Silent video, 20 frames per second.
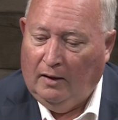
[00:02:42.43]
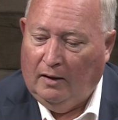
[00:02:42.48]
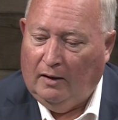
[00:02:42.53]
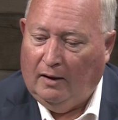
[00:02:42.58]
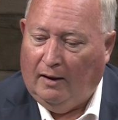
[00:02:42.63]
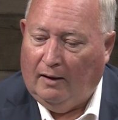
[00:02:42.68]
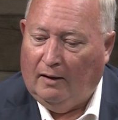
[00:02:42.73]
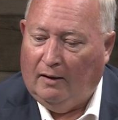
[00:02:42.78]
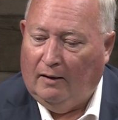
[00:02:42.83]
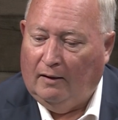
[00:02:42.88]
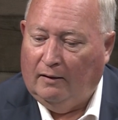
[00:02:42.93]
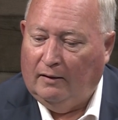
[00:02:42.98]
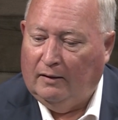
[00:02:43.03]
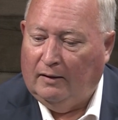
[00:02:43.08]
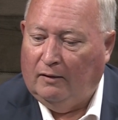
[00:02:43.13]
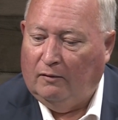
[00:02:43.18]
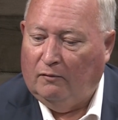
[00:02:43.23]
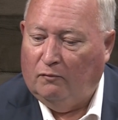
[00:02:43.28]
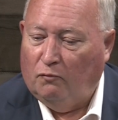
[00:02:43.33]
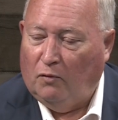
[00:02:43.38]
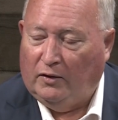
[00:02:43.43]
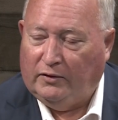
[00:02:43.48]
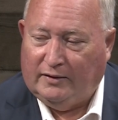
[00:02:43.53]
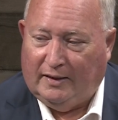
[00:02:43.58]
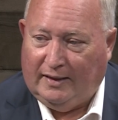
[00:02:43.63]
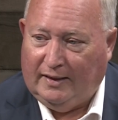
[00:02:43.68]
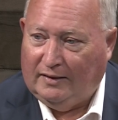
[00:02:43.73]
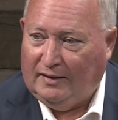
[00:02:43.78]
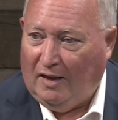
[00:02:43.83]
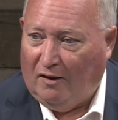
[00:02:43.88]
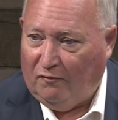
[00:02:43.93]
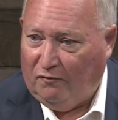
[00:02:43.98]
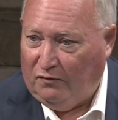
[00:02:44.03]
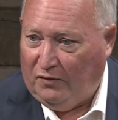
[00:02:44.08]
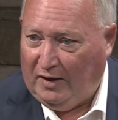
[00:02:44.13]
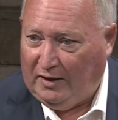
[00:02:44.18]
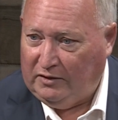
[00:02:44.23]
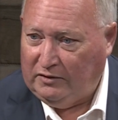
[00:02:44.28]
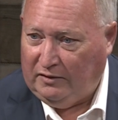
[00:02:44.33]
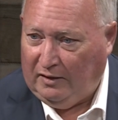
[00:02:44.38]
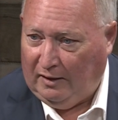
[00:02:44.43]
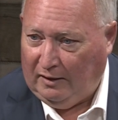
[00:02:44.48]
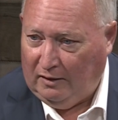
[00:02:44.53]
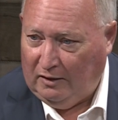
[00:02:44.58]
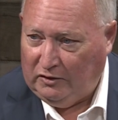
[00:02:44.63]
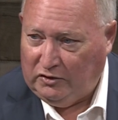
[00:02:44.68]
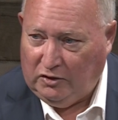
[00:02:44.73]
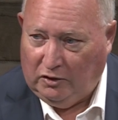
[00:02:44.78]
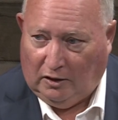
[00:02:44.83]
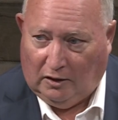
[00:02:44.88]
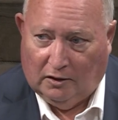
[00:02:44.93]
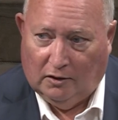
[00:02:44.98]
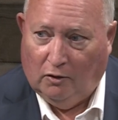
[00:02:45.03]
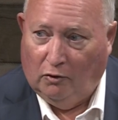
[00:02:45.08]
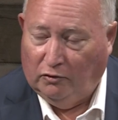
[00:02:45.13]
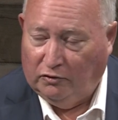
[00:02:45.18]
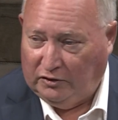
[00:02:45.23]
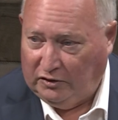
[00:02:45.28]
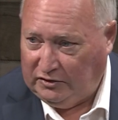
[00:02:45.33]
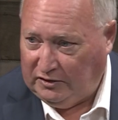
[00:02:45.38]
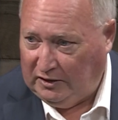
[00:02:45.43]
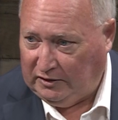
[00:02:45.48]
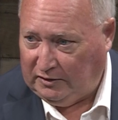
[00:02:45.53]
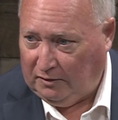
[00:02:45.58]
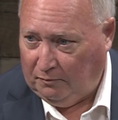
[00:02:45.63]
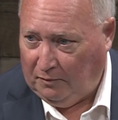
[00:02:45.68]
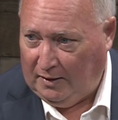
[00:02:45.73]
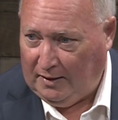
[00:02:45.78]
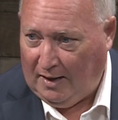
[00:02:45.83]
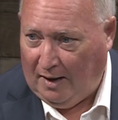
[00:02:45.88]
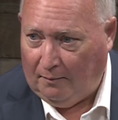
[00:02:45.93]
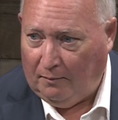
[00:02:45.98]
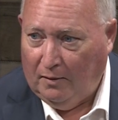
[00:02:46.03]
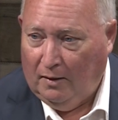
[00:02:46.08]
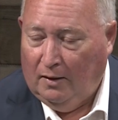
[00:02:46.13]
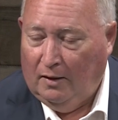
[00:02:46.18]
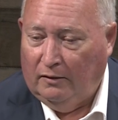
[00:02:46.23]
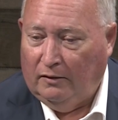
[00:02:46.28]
And once they get that fixed, that should close the system right up.